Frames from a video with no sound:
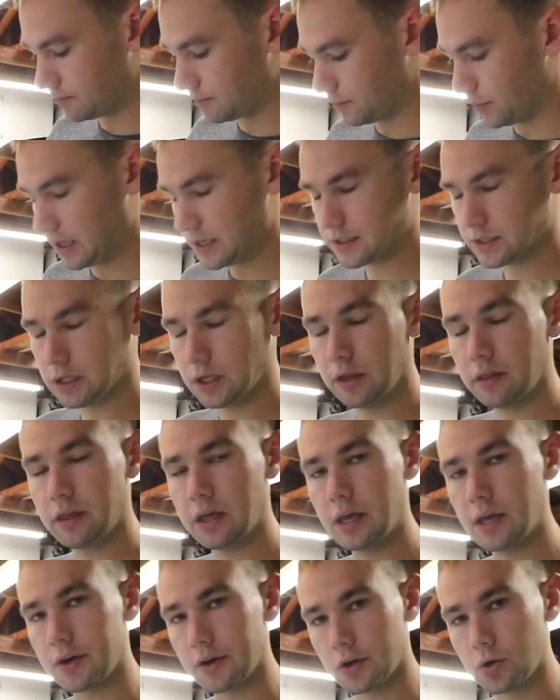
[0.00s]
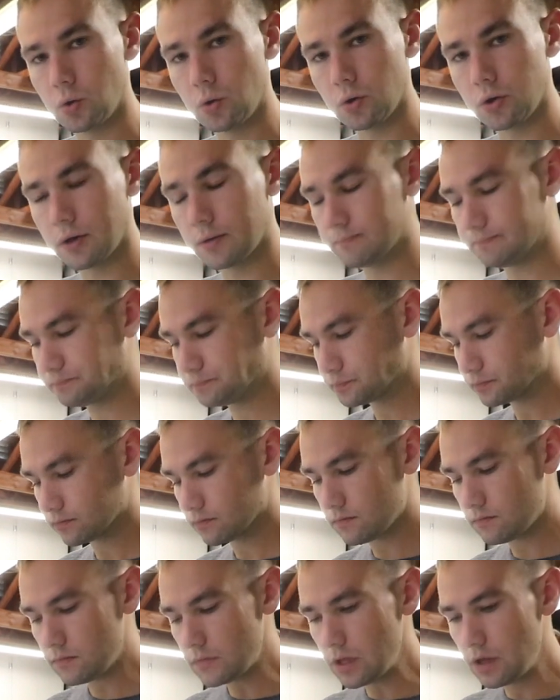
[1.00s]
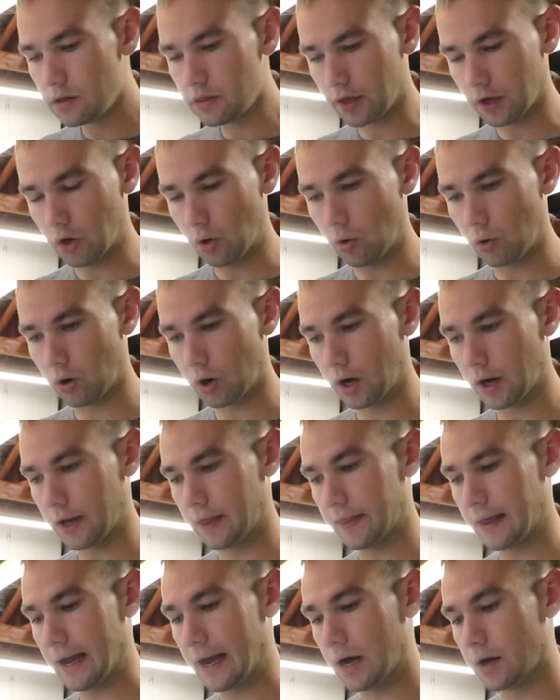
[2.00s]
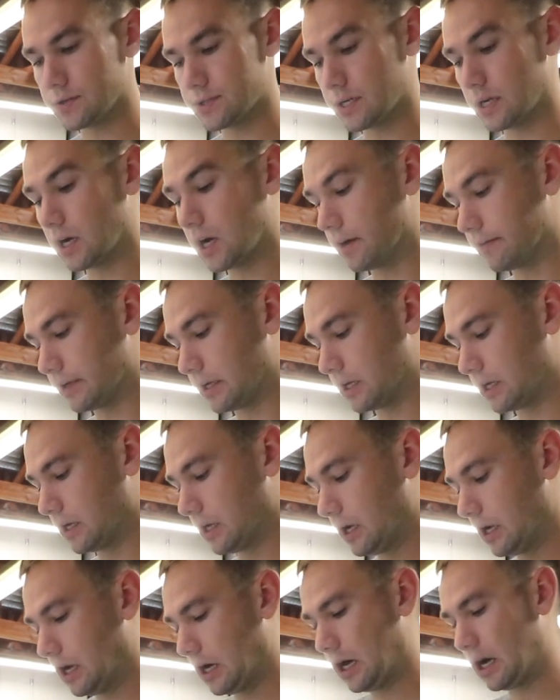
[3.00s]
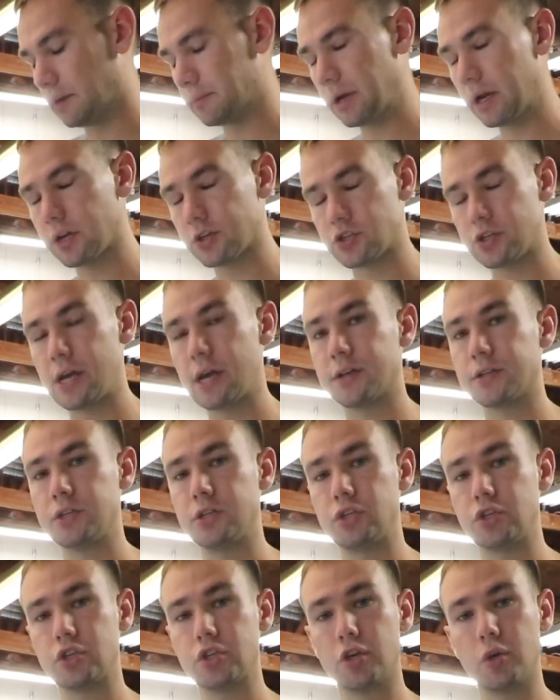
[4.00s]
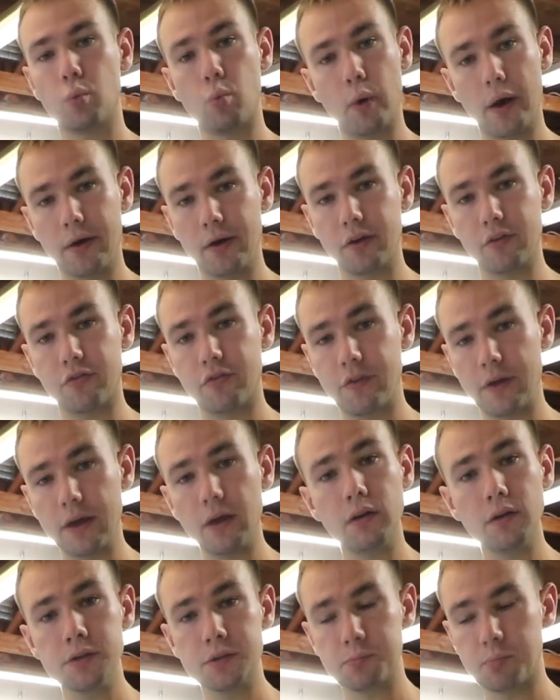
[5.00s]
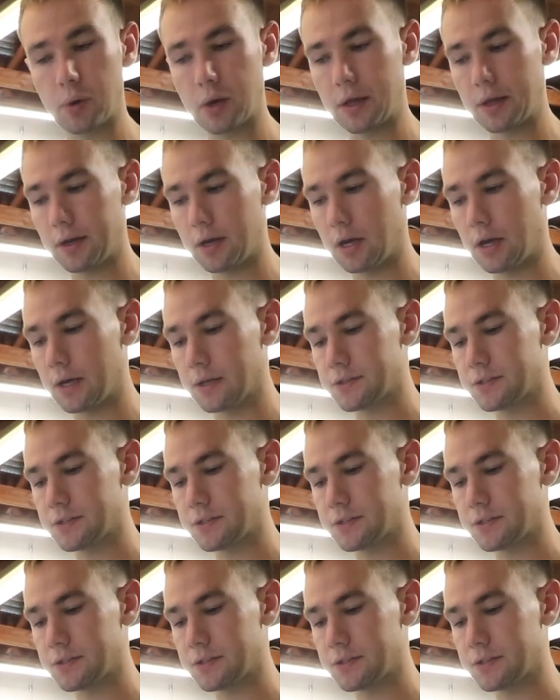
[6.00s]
basically the intercooler, the core and the housing of it, I'm not exactly sure where it fails, but